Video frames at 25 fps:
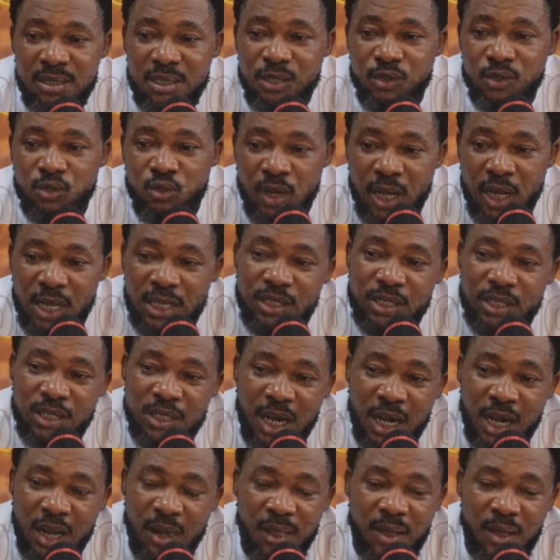into
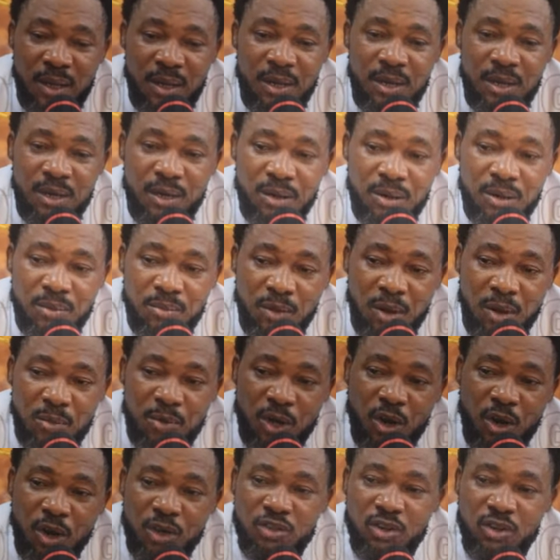Nigeria, but
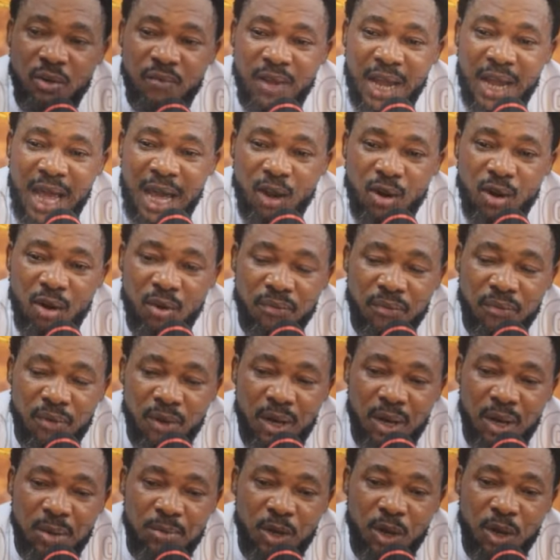because of lack of,
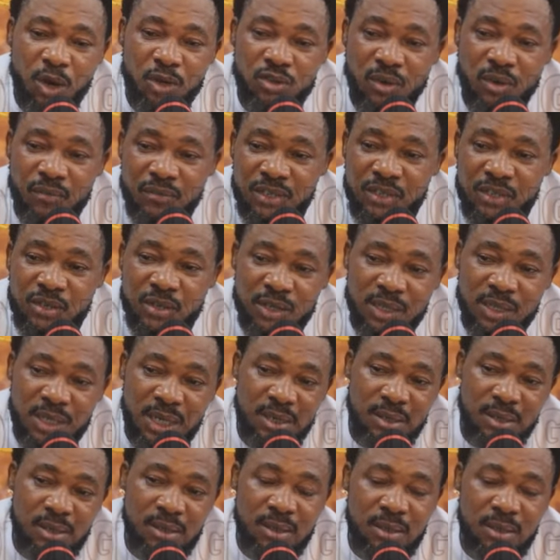uh, because of
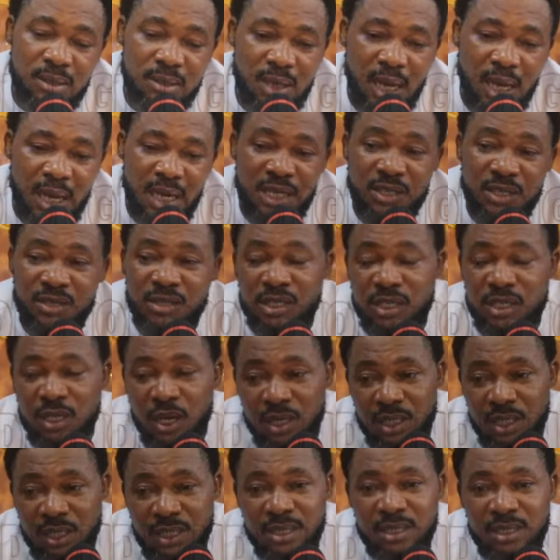insurgency and
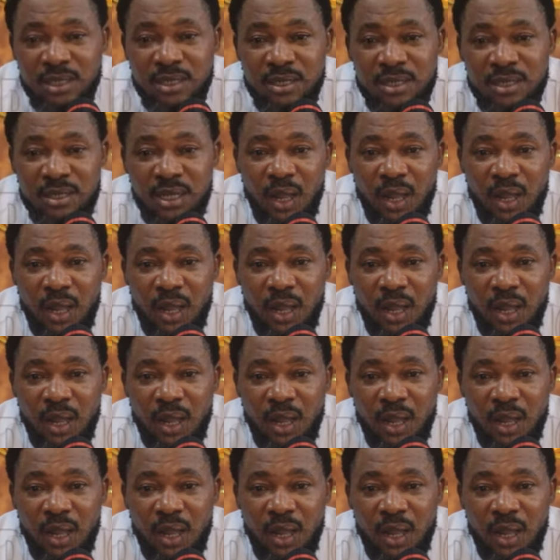insecurity,